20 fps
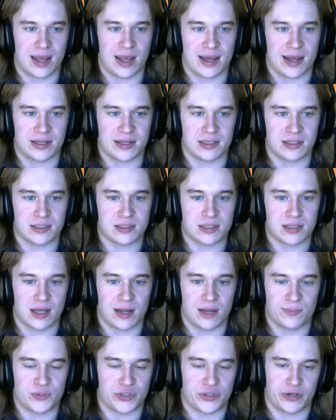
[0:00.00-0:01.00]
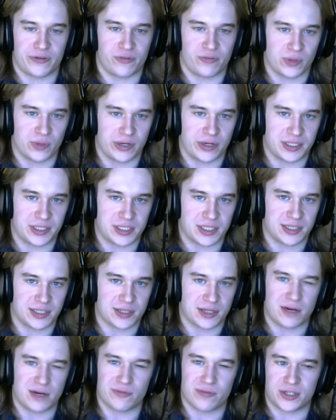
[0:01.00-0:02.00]
and I'm sure you're familiar. It's
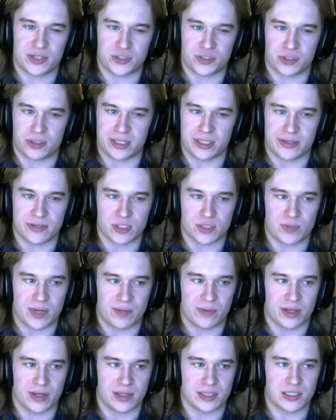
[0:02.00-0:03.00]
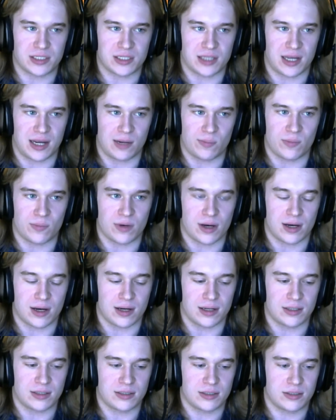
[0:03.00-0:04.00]
kind of like Journey. It was made by the same
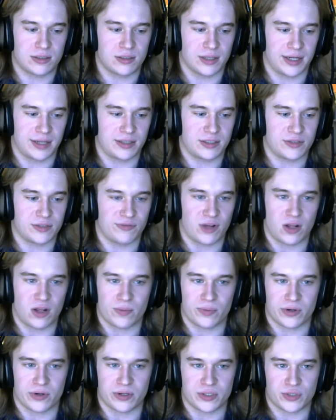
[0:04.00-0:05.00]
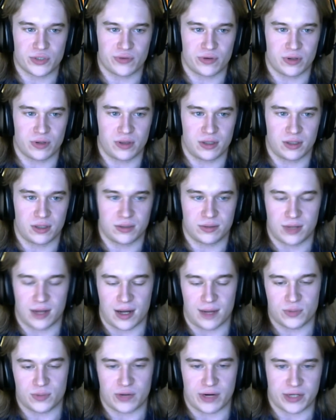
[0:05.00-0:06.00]
like developers for the
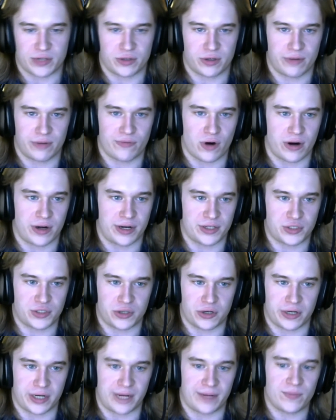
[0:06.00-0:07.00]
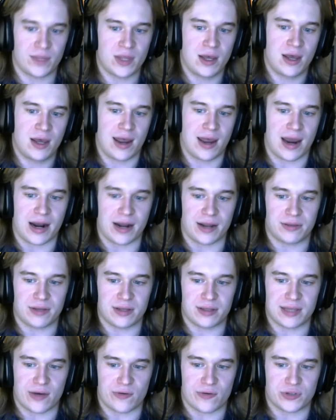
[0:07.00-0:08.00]
director of art as Journey, and I
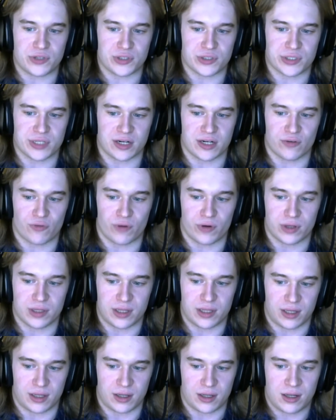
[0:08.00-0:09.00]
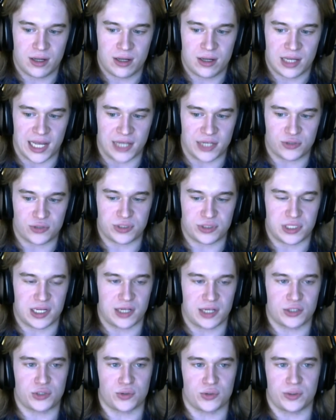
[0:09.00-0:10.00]
think that was just like a really
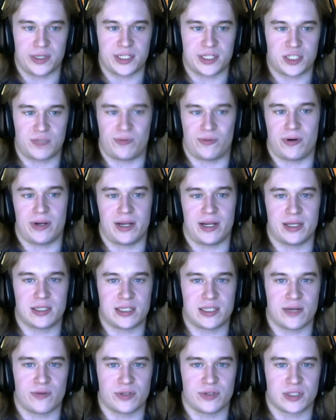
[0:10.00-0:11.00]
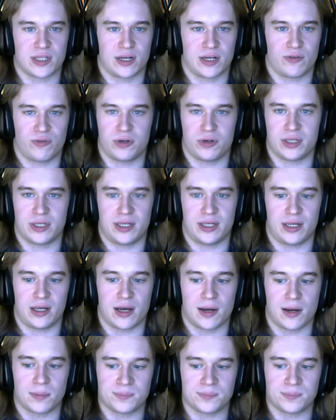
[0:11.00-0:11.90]
interesting short experience that was like really